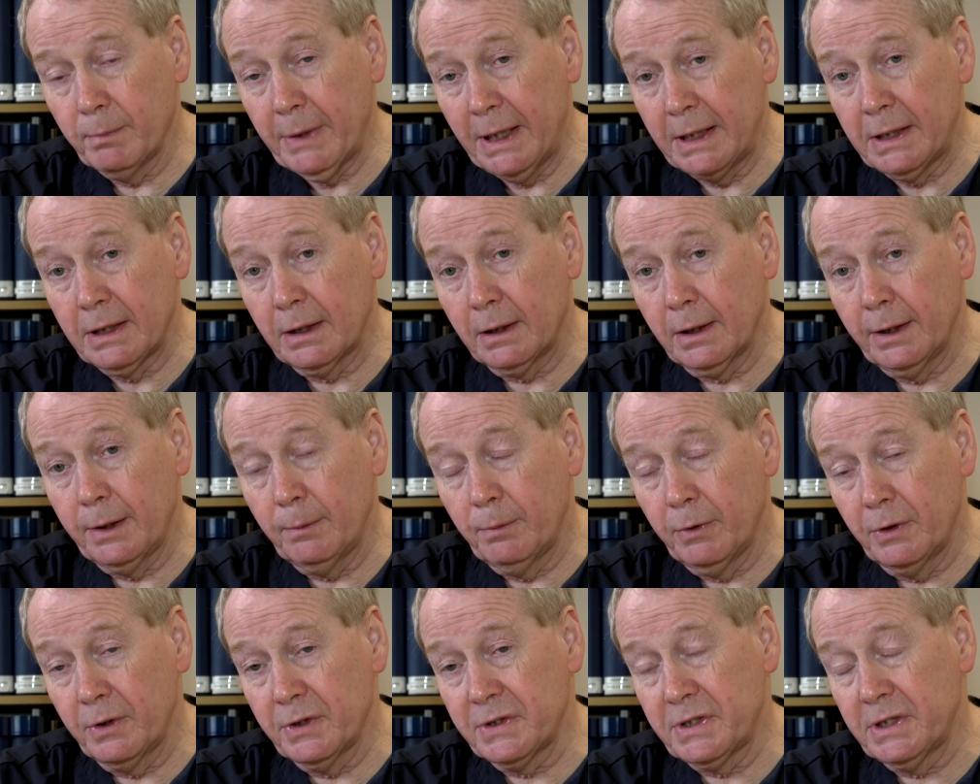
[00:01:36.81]
medically
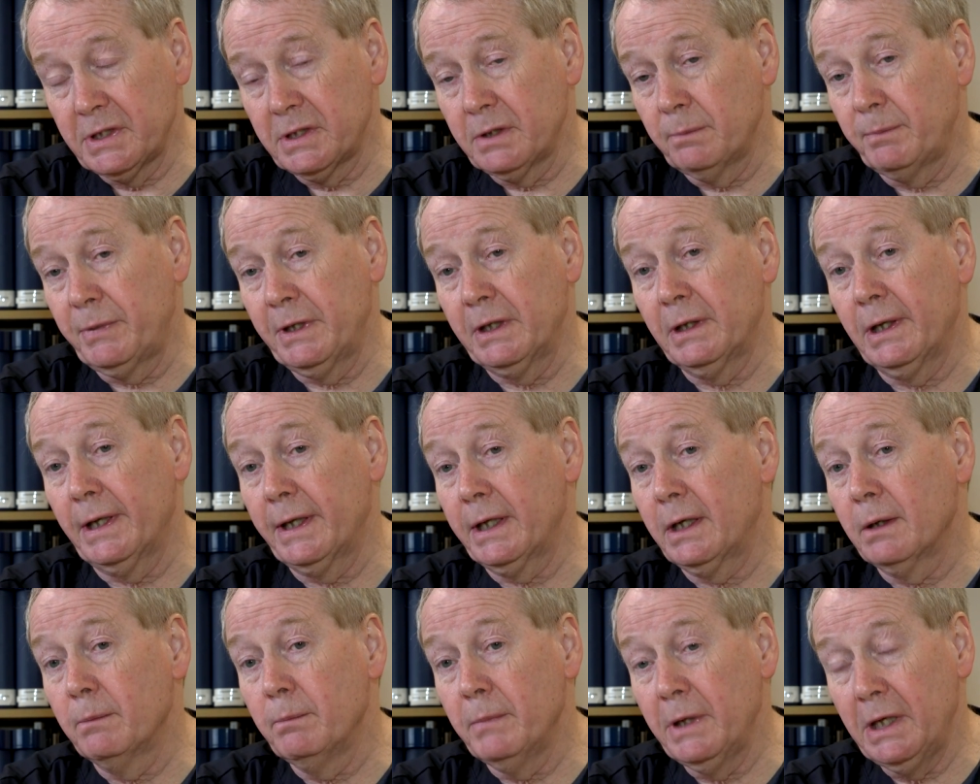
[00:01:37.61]
because it's a bit
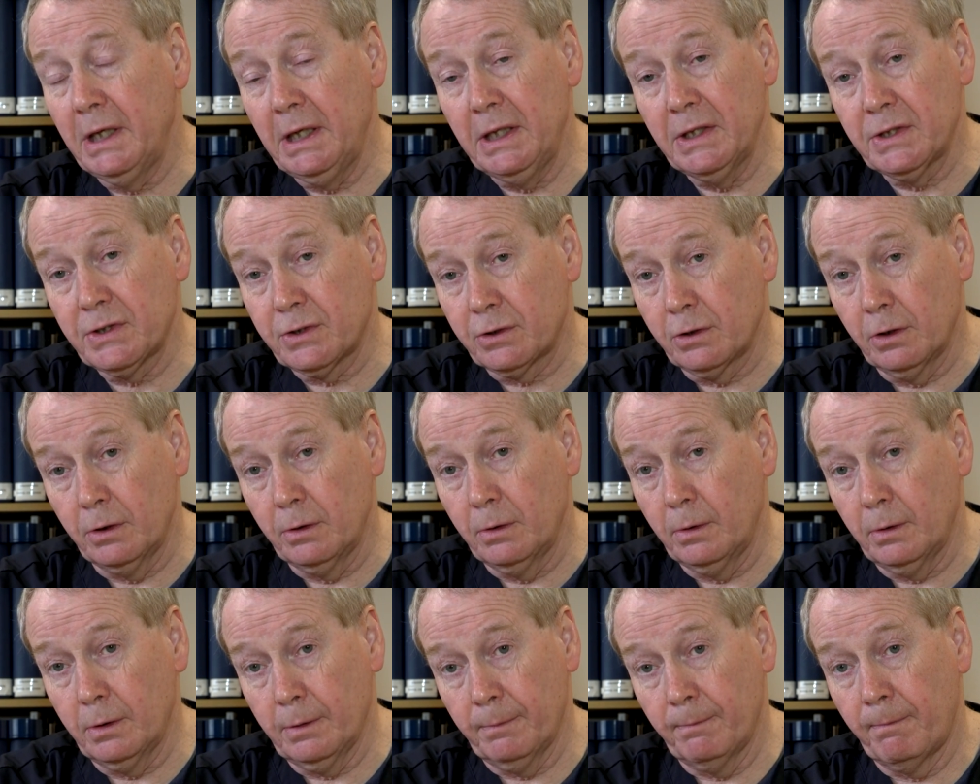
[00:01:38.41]
like a mini
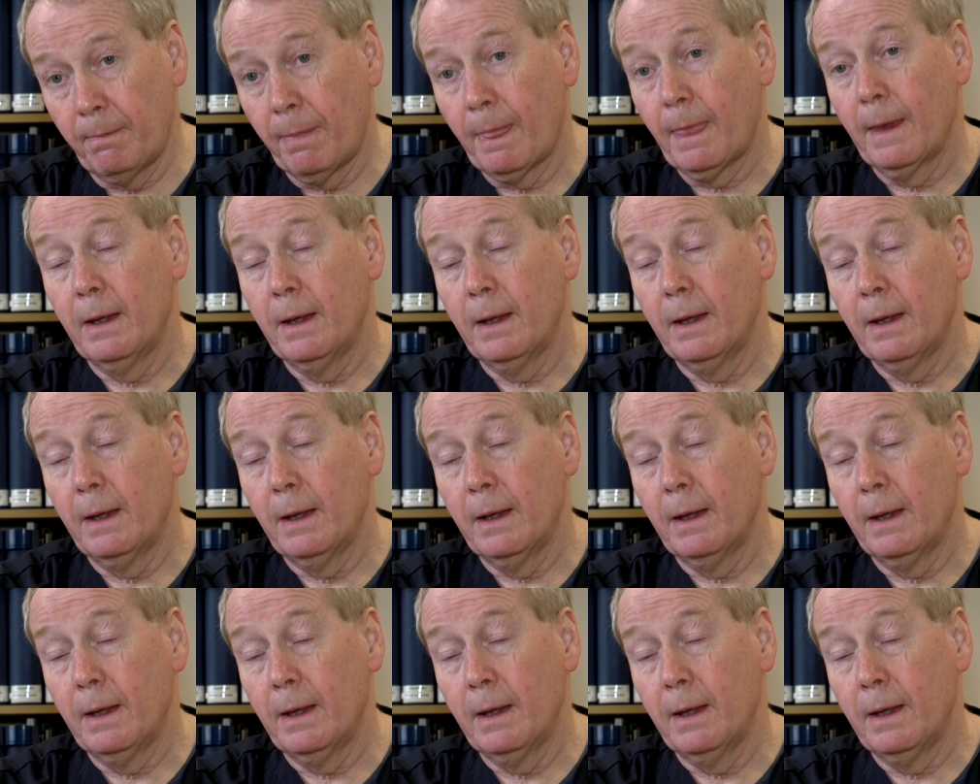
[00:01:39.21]
stroke.